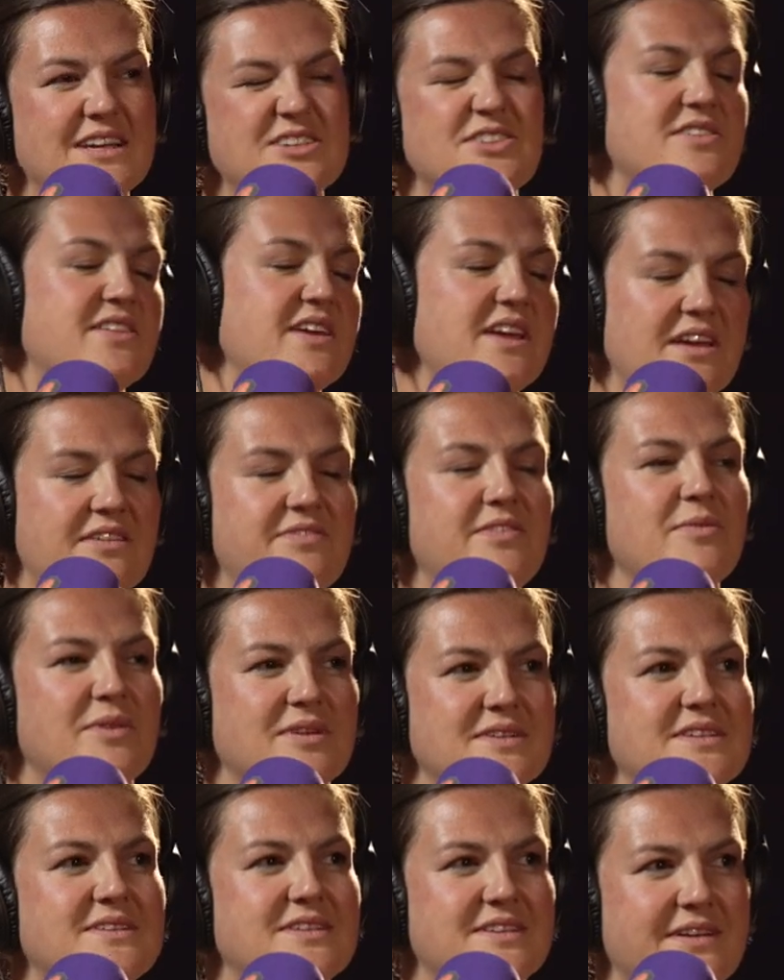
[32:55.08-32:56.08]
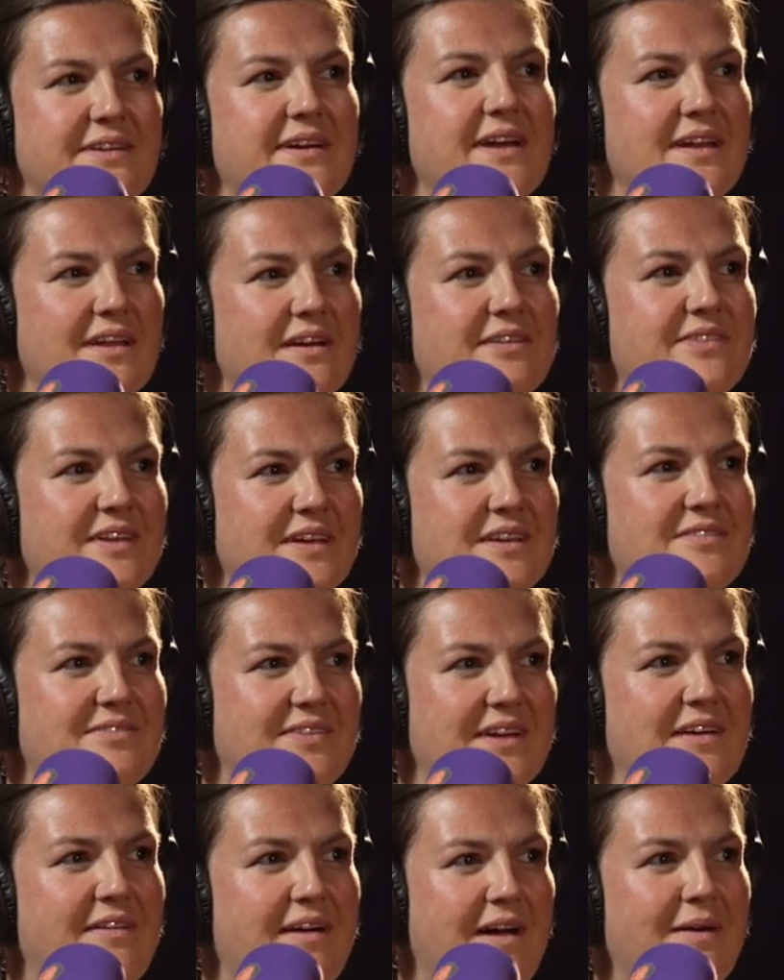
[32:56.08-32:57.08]
I should think if you wanted to do it enough, you could
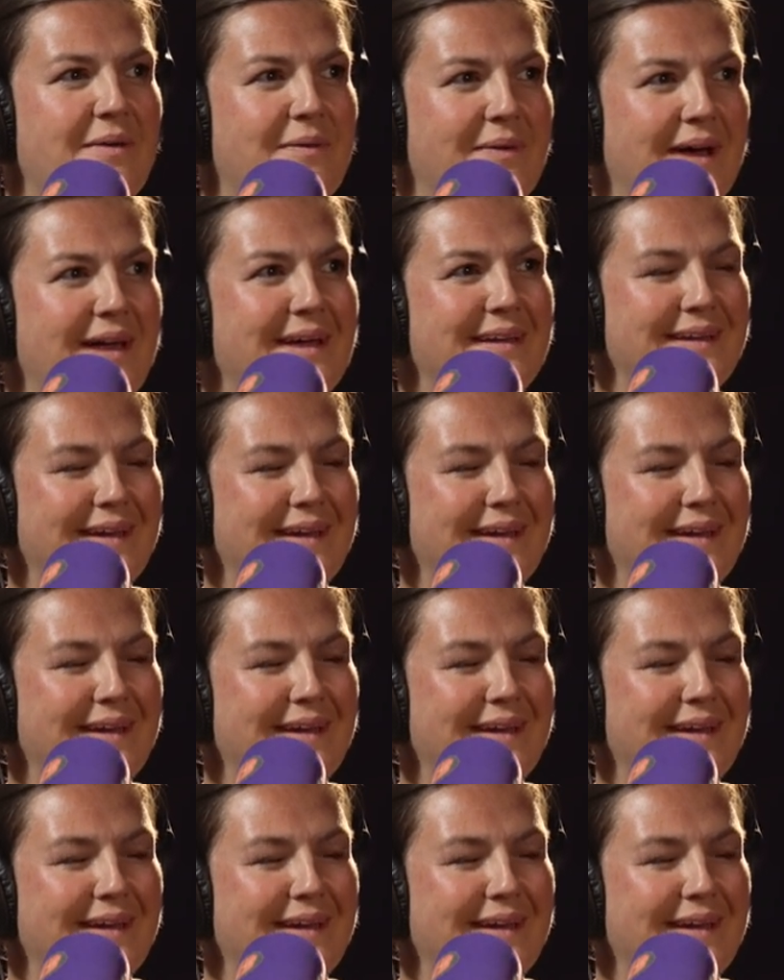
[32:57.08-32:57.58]
figure out a way.